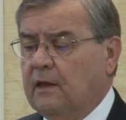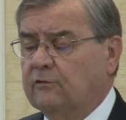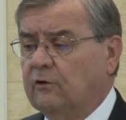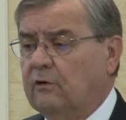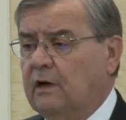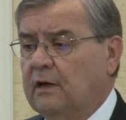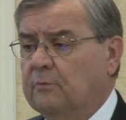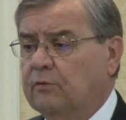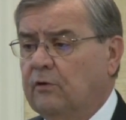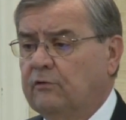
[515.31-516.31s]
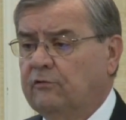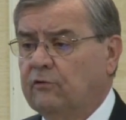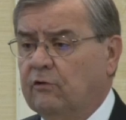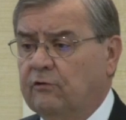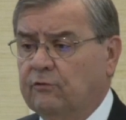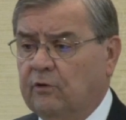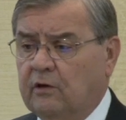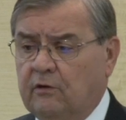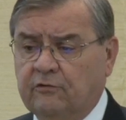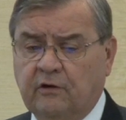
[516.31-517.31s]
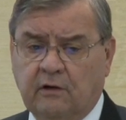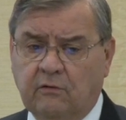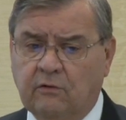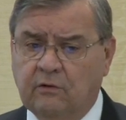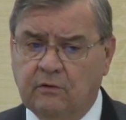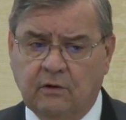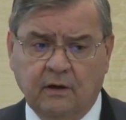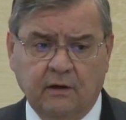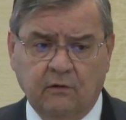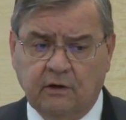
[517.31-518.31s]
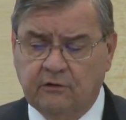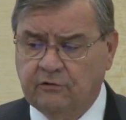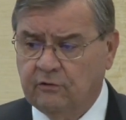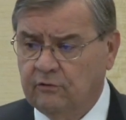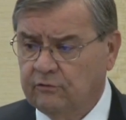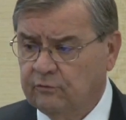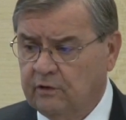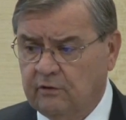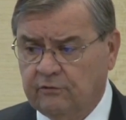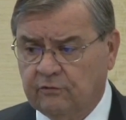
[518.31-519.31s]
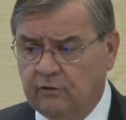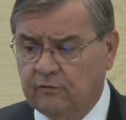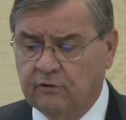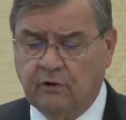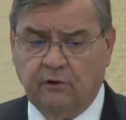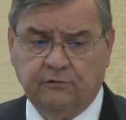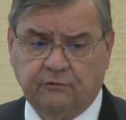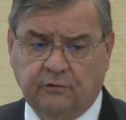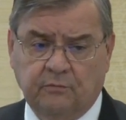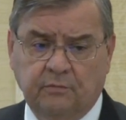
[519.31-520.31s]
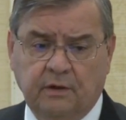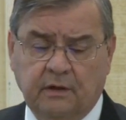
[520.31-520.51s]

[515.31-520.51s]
So I approached George Welsh, and I don't know how I chose Welsh over Dahlstrom.